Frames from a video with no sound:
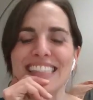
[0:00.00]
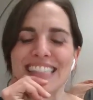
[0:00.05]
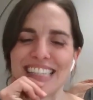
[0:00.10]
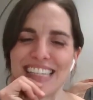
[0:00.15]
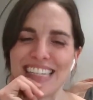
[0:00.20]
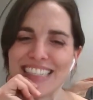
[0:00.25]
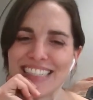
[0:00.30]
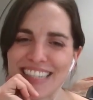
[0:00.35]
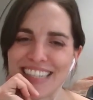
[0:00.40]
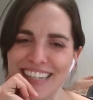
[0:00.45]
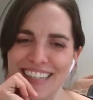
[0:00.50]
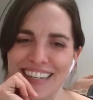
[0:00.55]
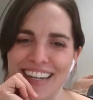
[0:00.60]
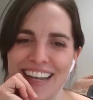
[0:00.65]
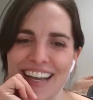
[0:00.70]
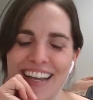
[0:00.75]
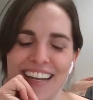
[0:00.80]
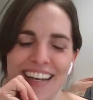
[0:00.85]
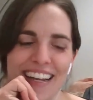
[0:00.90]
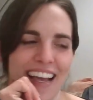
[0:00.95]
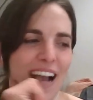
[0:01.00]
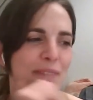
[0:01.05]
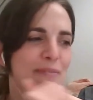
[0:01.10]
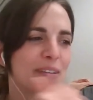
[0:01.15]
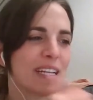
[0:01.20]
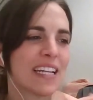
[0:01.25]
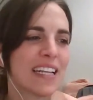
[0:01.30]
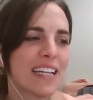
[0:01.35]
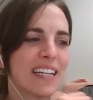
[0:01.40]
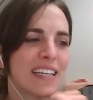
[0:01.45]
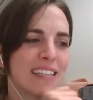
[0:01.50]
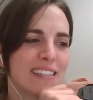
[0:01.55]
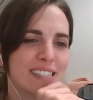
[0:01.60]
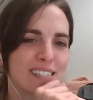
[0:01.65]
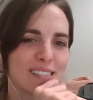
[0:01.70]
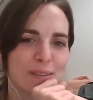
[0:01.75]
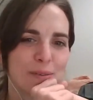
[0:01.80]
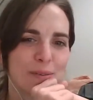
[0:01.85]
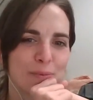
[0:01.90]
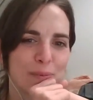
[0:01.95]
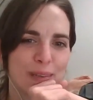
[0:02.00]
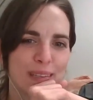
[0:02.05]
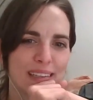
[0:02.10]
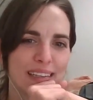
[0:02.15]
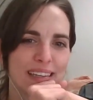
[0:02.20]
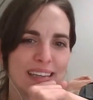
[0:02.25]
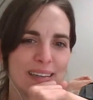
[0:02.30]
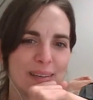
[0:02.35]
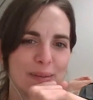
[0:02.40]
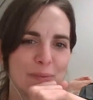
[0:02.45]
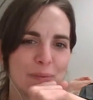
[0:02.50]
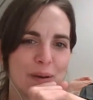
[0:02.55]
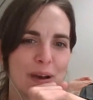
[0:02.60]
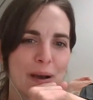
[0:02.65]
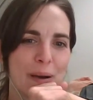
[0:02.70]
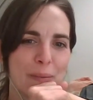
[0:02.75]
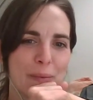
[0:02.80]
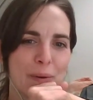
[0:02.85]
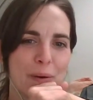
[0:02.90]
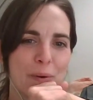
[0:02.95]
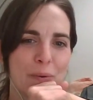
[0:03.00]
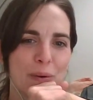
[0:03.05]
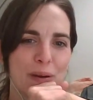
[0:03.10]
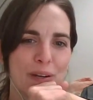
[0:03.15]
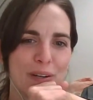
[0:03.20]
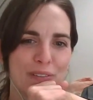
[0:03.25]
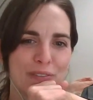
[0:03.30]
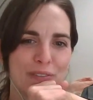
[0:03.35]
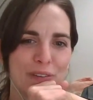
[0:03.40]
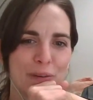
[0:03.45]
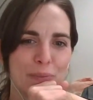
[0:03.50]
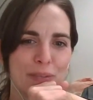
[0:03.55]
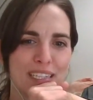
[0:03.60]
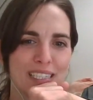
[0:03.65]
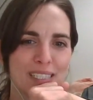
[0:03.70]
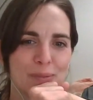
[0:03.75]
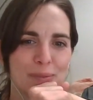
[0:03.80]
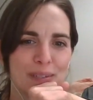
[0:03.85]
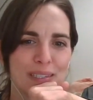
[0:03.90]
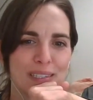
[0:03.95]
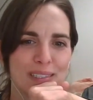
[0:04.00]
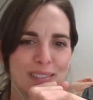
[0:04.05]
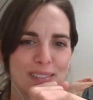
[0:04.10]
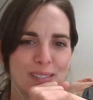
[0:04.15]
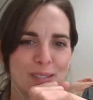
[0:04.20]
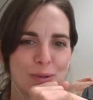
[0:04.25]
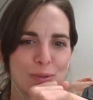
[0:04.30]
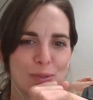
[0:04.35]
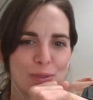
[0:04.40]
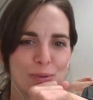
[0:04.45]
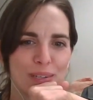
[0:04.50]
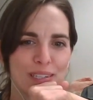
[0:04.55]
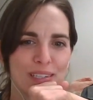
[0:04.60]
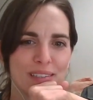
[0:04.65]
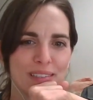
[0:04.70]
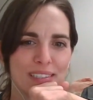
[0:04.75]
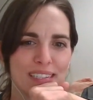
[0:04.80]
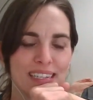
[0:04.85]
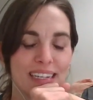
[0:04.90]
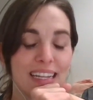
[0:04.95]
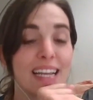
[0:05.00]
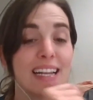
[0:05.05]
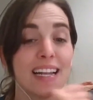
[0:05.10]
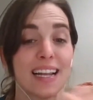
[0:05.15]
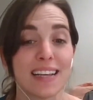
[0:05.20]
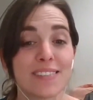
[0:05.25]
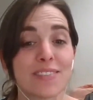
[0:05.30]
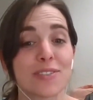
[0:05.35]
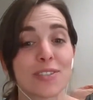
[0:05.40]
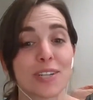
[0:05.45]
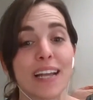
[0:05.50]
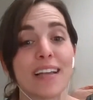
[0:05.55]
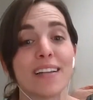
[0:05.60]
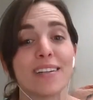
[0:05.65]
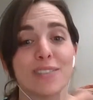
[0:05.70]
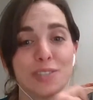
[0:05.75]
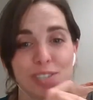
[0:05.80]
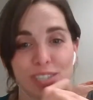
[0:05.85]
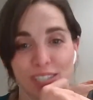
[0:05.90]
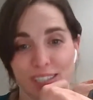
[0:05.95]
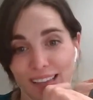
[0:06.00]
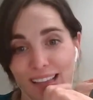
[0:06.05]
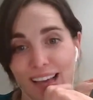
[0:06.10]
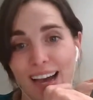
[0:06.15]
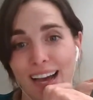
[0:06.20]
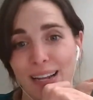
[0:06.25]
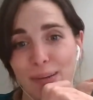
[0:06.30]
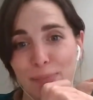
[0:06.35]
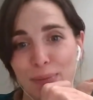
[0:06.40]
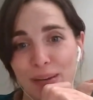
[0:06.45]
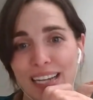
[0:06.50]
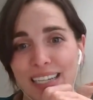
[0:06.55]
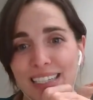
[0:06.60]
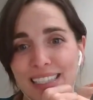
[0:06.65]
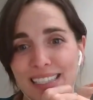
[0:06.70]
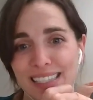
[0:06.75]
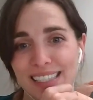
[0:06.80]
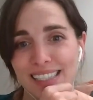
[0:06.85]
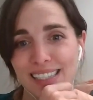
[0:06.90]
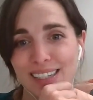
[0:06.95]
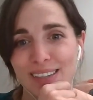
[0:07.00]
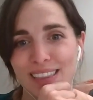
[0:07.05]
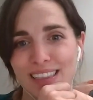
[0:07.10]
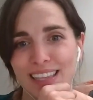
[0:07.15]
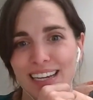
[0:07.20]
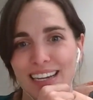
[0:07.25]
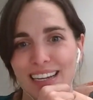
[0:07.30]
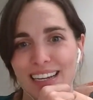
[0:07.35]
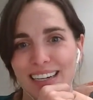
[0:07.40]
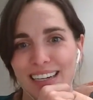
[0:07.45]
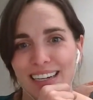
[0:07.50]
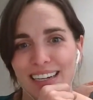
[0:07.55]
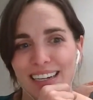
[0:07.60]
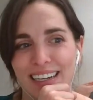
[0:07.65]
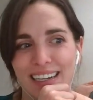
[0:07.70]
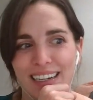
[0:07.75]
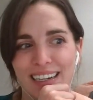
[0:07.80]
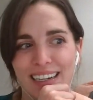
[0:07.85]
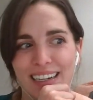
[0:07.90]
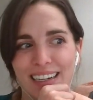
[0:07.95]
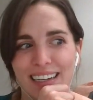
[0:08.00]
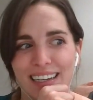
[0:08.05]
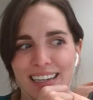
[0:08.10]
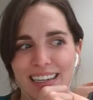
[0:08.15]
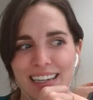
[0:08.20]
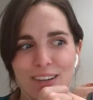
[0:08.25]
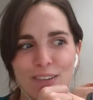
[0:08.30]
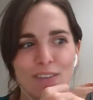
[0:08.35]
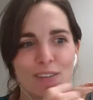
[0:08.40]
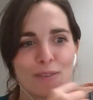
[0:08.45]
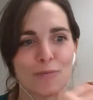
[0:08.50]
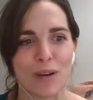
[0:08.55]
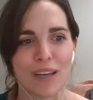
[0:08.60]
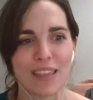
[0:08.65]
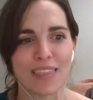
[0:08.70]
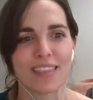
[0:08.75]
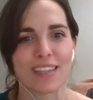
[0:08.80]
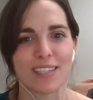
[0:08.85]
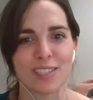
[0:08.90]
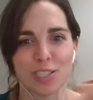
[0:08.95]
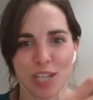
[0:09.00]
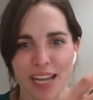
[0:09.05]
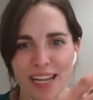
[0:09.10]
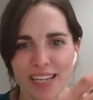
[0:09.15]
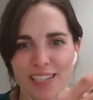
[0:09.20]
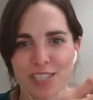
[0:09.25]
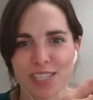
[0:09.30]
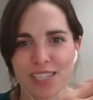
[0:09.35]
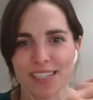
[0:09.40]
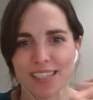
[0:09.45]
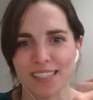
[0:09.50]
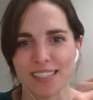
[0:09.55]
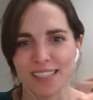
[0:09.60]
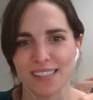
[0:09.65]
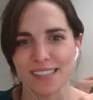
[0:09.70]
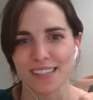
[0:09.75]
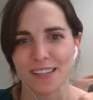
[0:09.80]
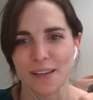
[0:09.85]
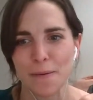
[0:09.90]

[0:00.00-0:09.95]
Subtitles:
he did. And I mean, it is really a wonderful place. We are so thrilled, and it has changed a lot, but I still think even with the changes,